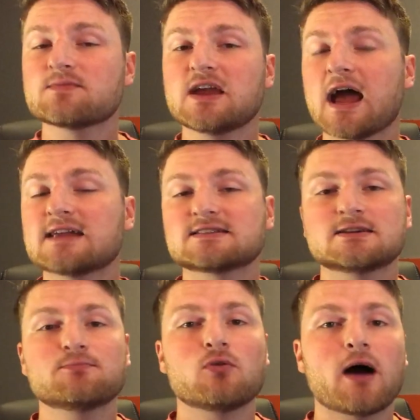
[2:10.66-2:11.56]
something as
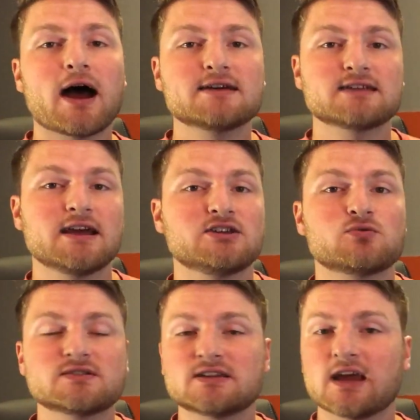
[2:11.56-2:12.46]
simple as a
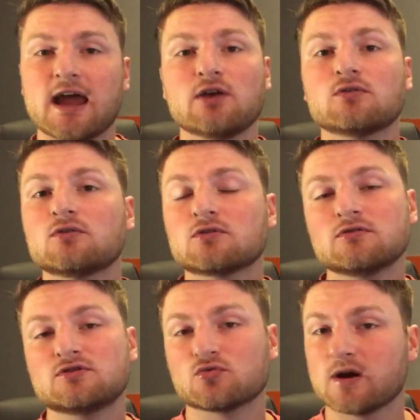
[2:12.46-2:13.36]
twisted ankle
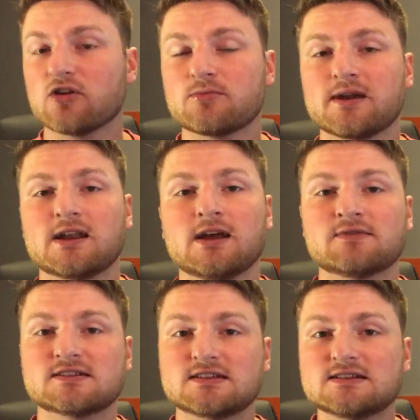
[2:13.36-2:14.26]
could derail the beginning
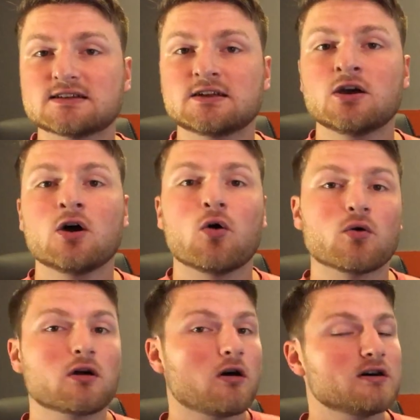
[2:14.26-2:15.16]
of the season
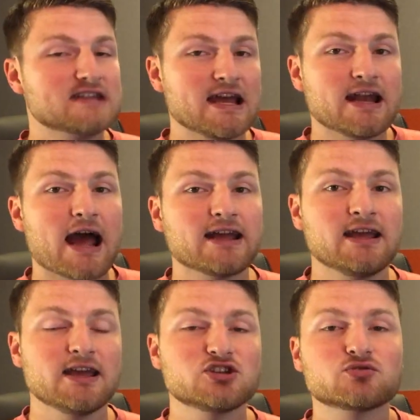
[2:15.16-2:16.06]
or cause a
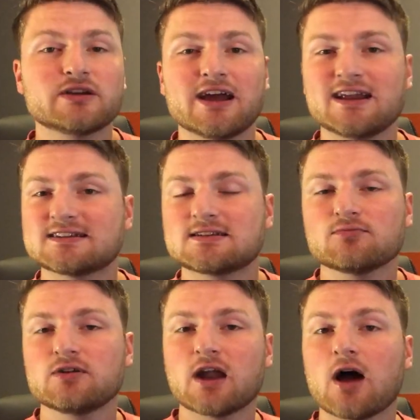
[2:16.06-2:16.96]
nagging injury, and it's
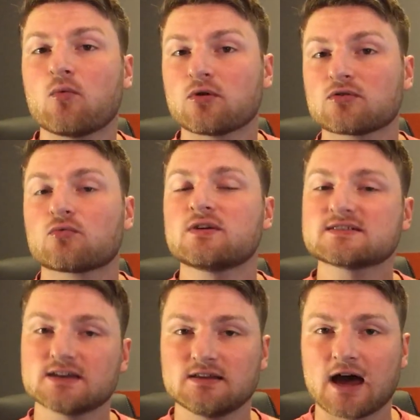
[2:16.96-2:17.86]
simply not worth
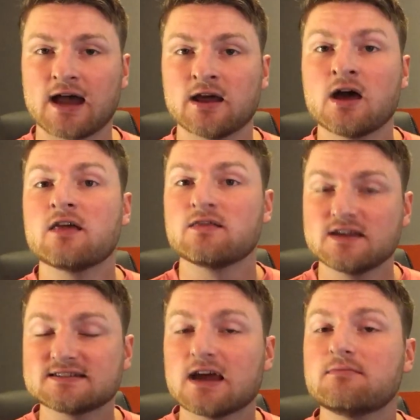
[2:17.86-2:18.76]
risking that
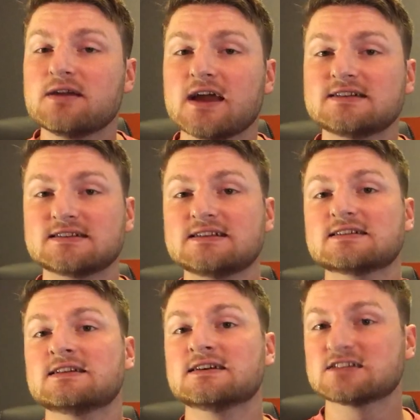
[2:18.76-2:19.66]
this NBA
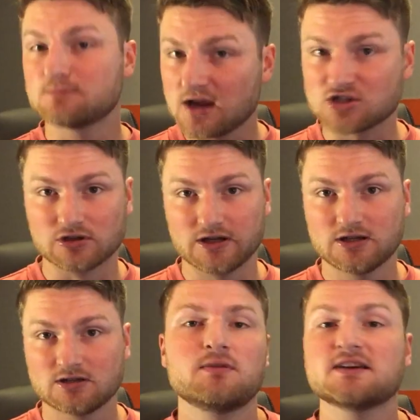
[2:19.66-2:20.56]
season
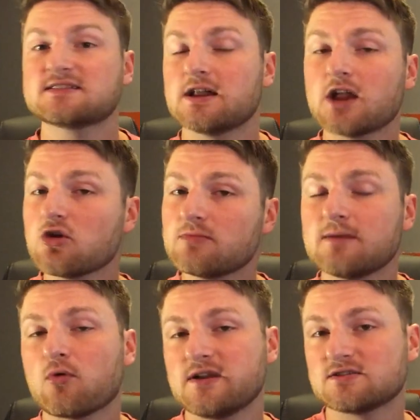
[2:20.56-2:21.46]
especially. Because another
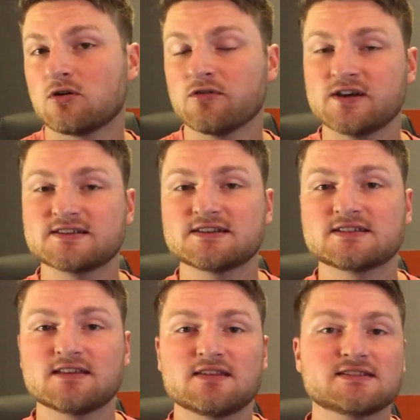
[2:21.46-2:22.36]
big point to all this
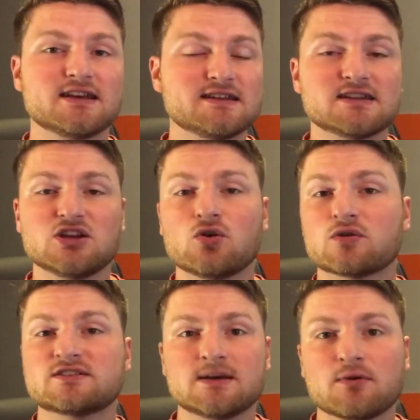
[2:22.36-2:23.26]
is that this isn't
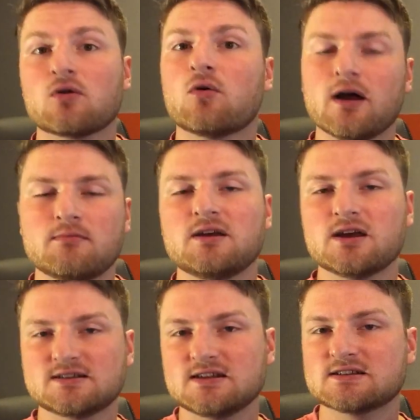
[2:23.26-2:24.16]
your typical
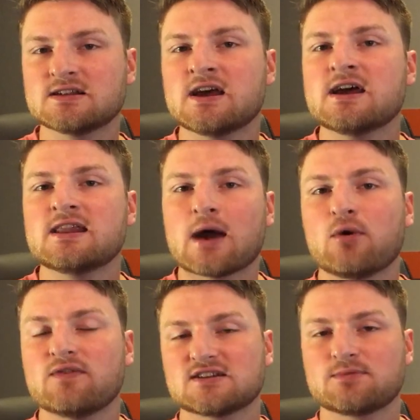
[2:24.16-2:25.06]
NBA season
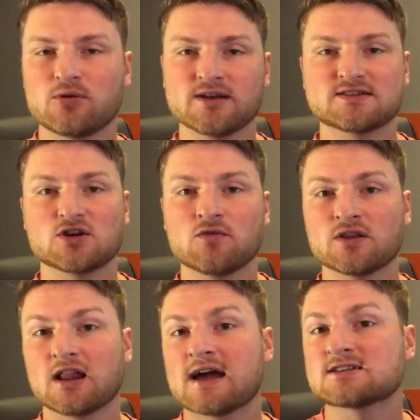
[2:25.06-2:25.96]
that we've experienced over
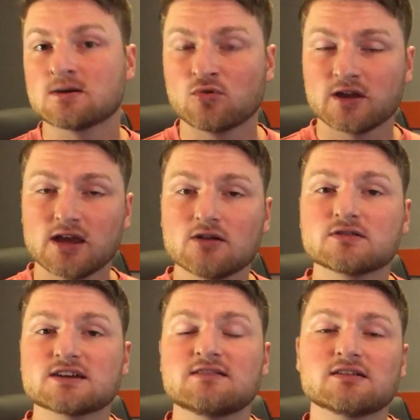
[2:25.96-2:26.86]
the last couple of
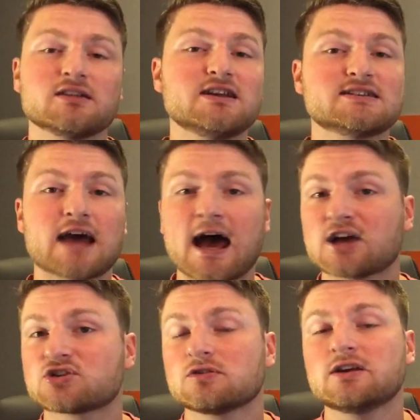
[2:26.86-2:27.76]
years, and the league is
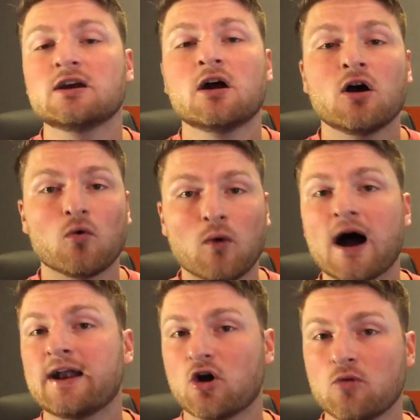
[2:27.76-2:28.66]
actually
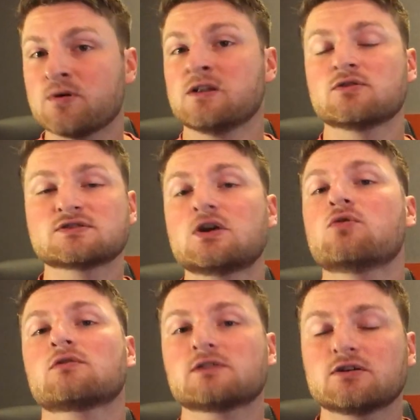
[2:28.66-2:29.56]
wide open. There's
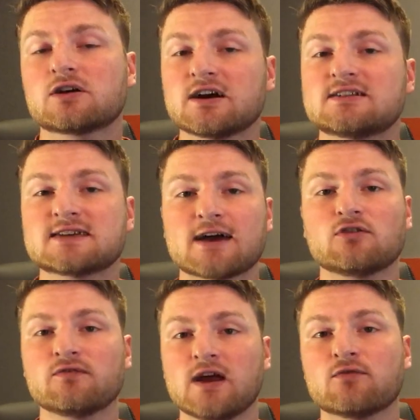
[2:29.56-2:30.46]
no clear-cut
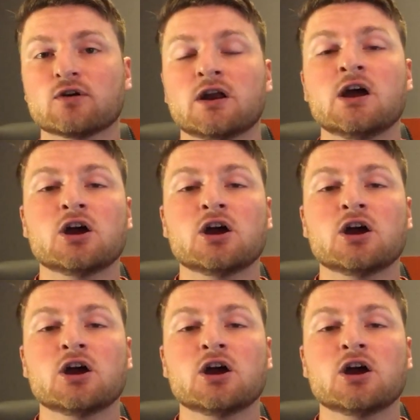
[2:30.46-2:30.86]
title favorite